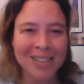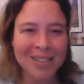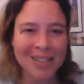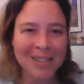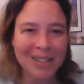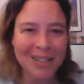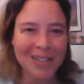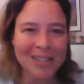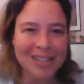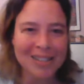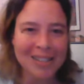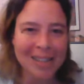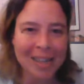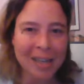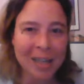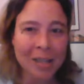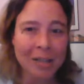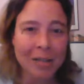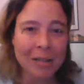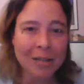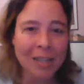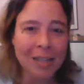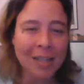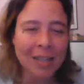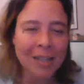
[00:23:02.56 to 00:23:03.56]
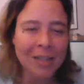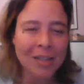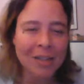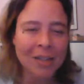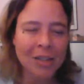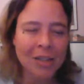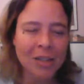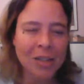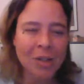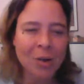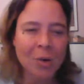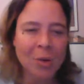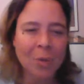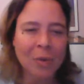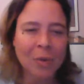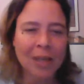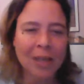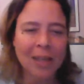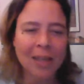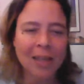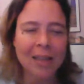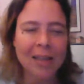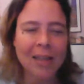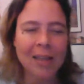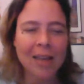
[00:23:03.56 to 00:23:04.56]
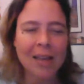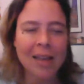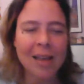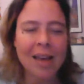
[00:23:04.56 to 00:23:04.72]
you're going to say, Creator, show me.